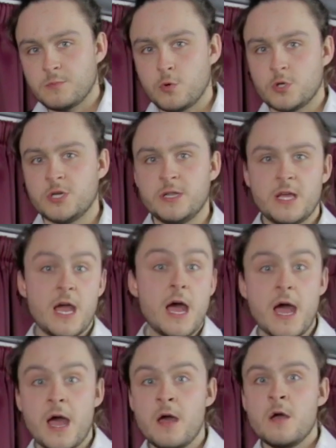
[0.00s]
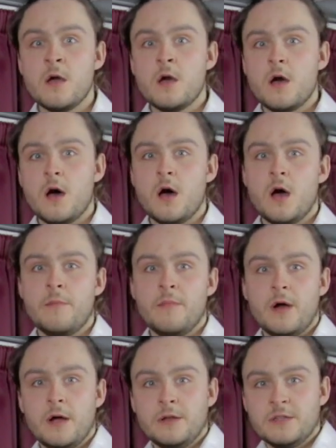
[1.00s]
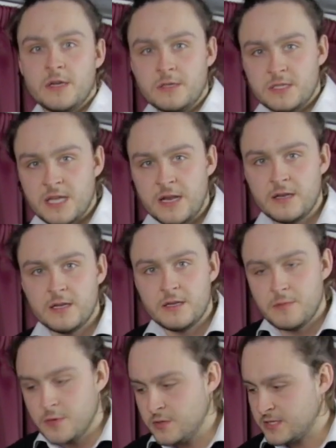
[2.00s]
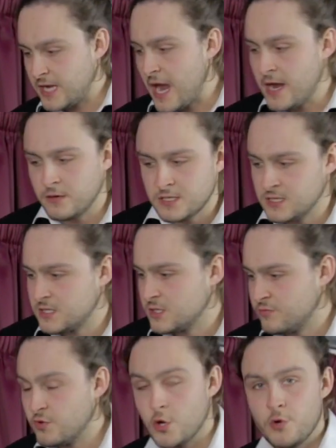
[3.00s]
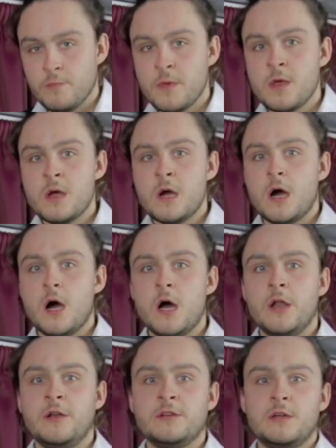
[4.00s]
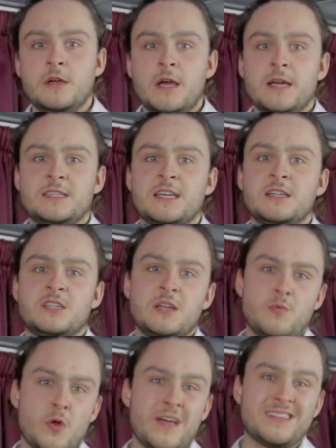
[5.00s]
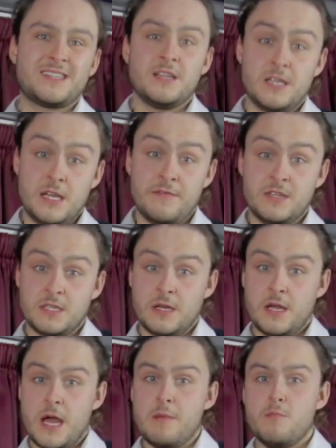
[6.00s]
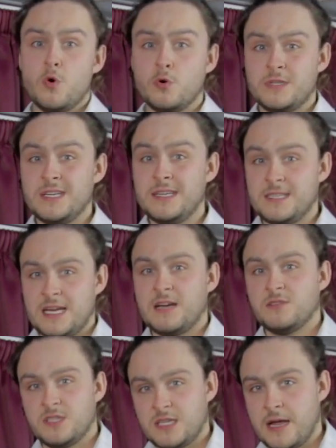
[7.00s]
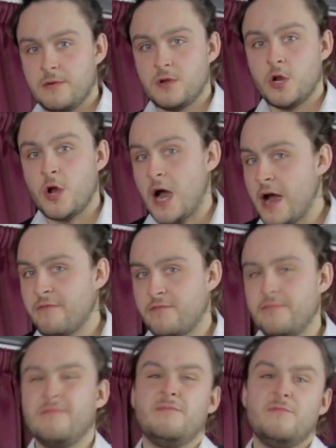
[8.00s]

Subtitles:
it's pushing the air and sending the music out into the room. And essentially what that's going to give is a more detailed sound, and I have